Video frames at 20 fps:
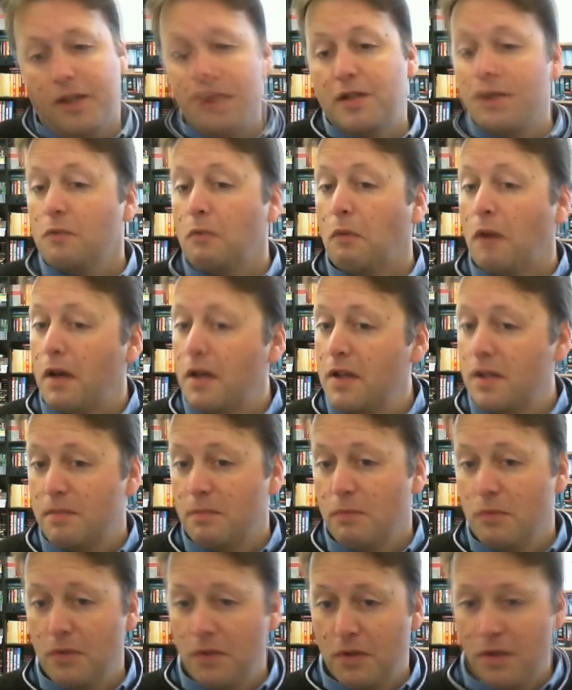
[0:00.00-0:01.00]
actually weighs
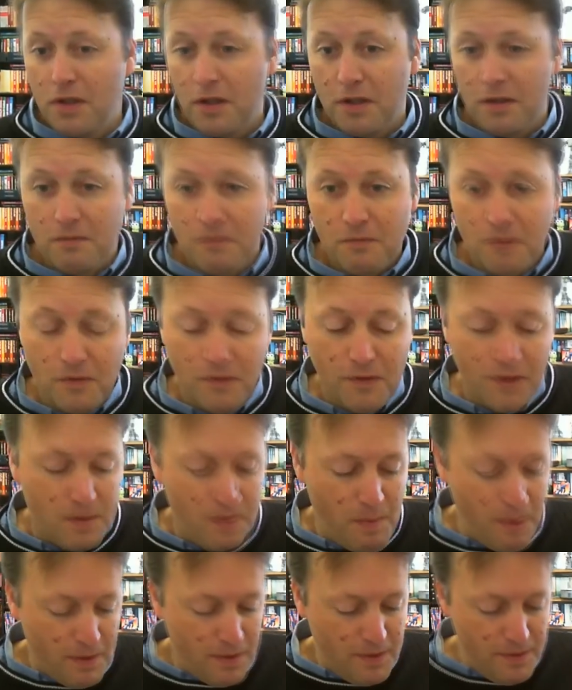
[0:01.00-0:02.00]
more than I would have
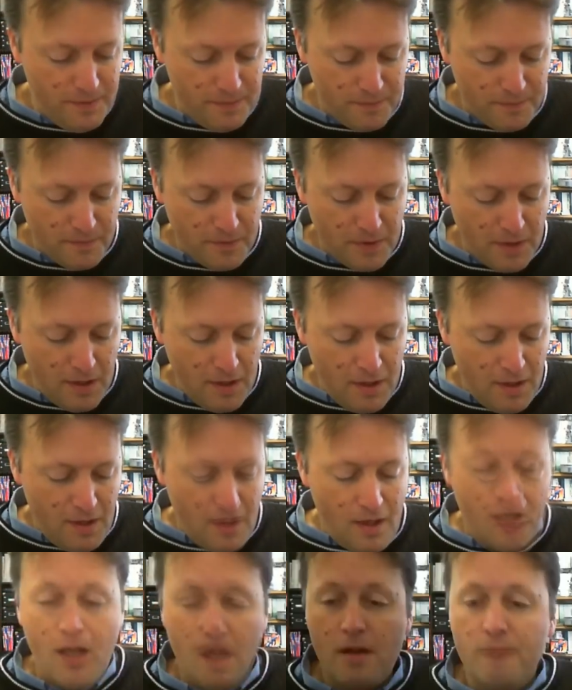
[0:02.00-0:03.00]
expected.
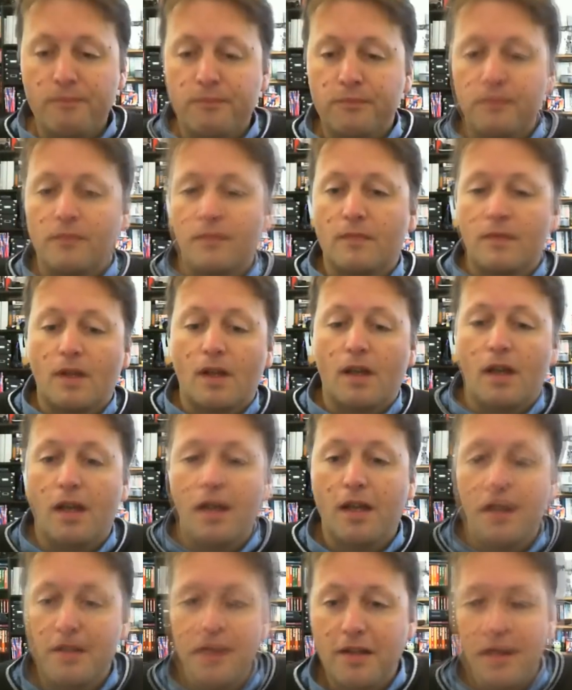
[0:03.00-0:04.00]
And
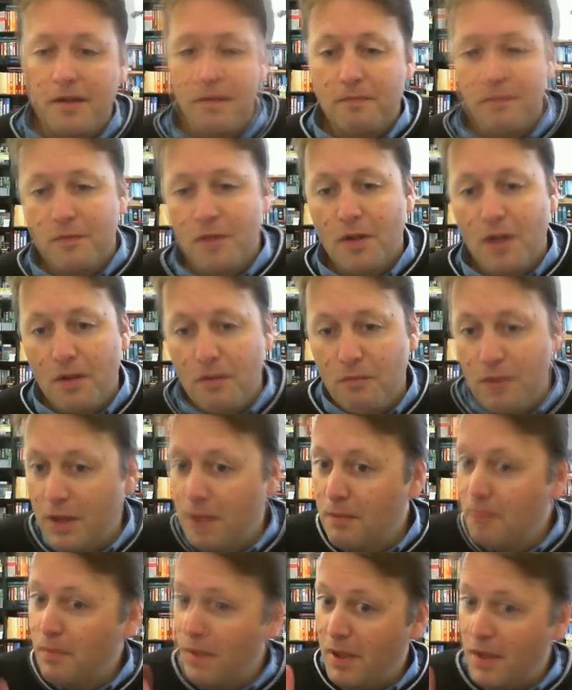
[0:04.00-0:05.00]
we
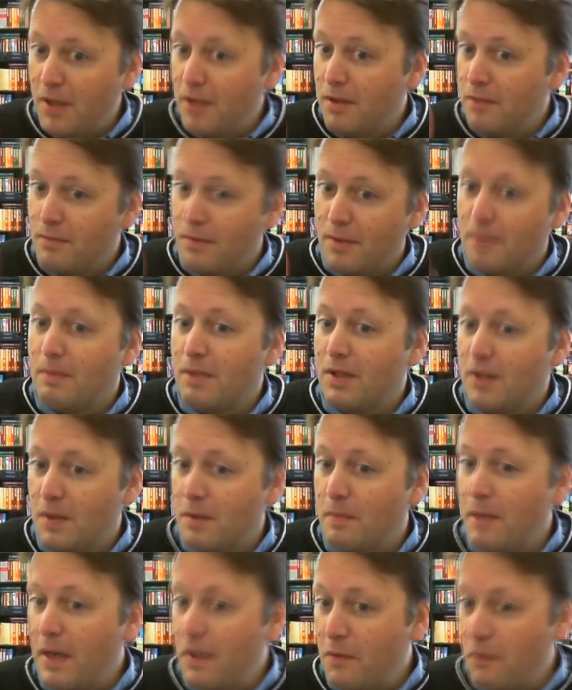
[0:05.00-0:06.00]
can blame Mr.
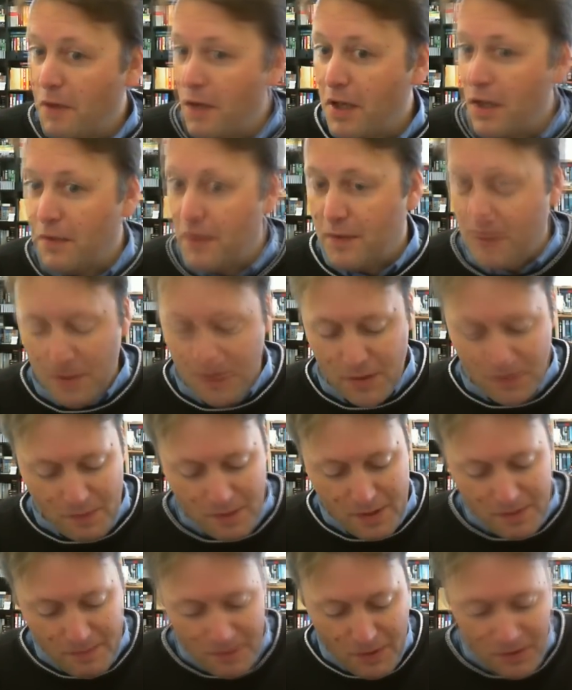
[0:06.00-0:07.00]
Benway for this
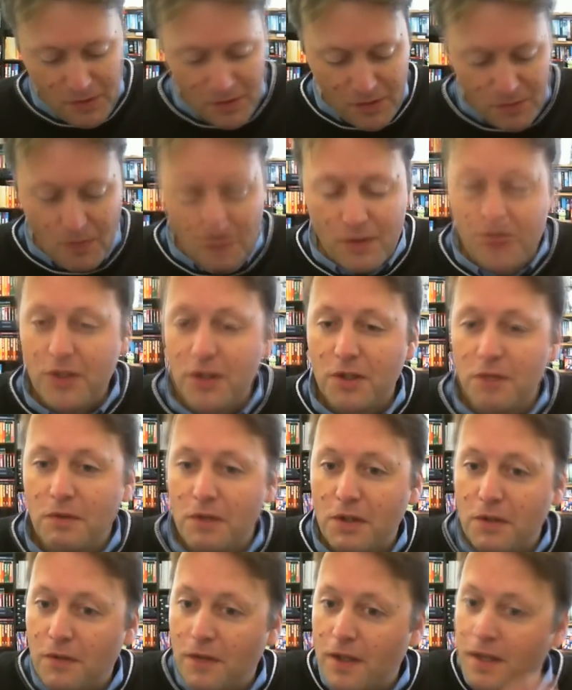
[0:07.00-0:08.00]
one, because I was watching
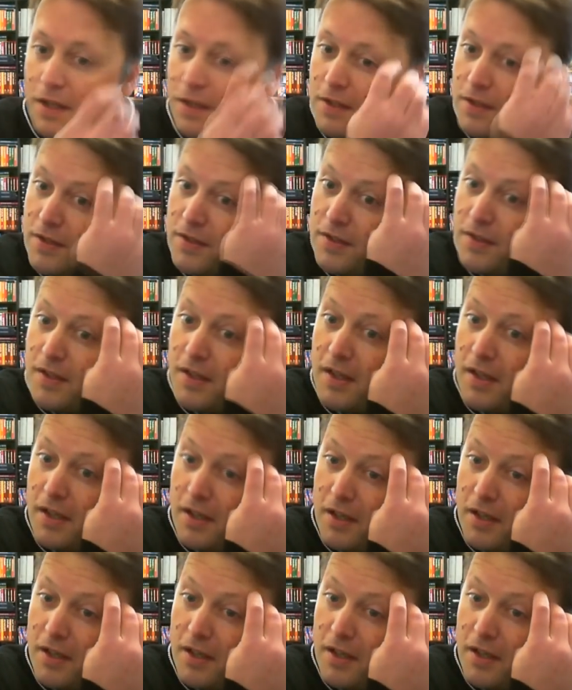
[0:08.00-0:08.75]
one of his